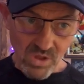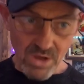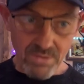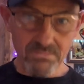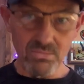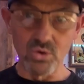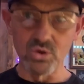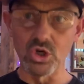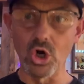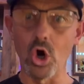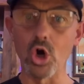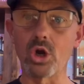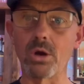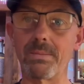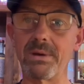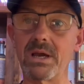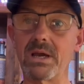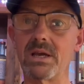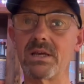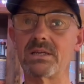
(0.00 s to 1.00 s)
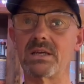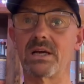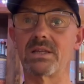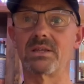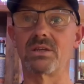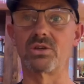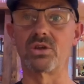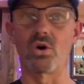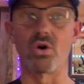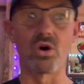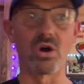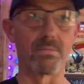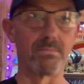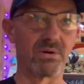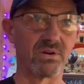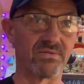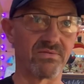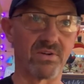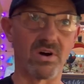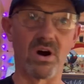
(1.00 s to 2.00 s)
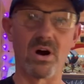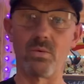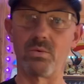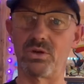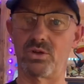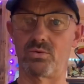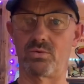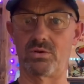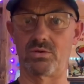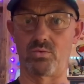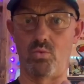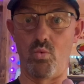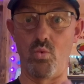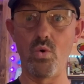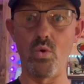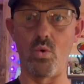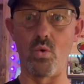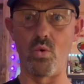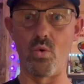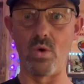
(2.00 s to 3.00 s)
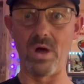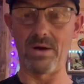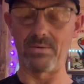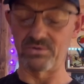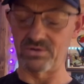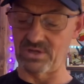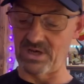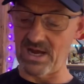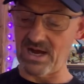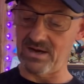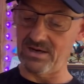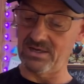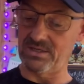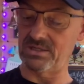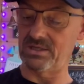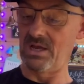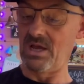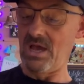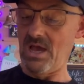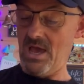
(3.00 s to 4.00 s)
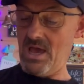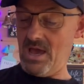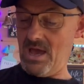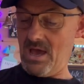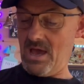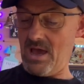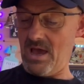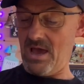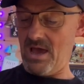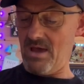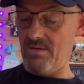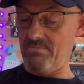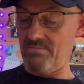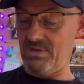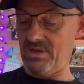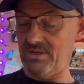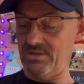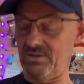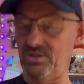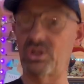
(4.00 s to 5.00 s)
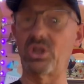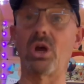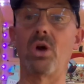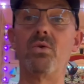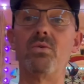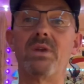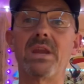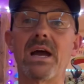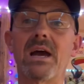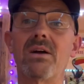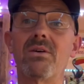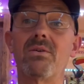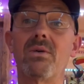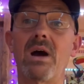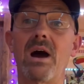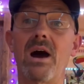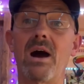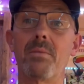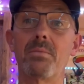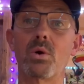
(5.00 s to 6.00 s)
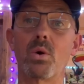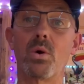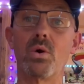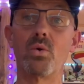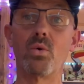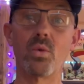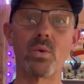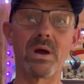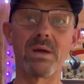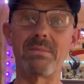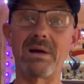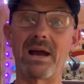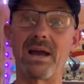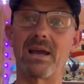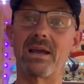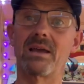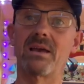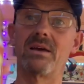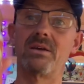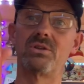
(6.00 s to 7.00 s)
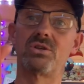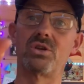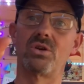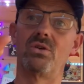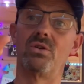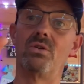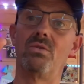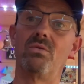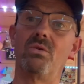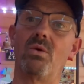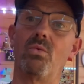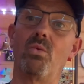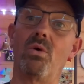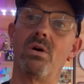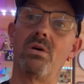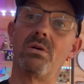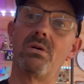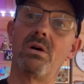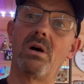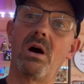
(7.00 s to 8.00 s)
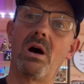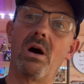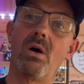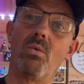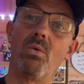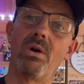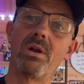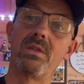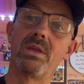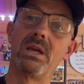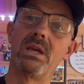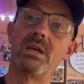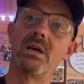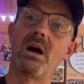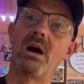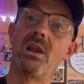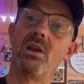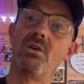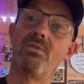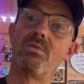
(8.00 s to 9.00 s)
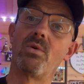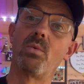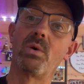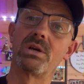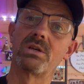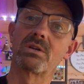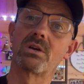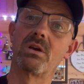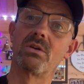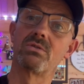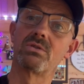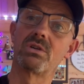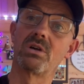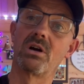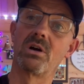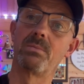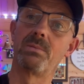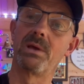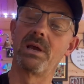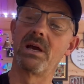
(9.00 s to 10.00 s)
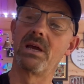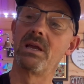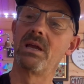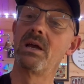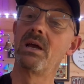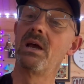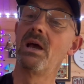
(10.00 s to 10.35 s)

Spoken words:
more darker beers. I had the dark Budvar, which was, that was nice. So now I'm going all the way back to what one of the, I love a West Coast IPA.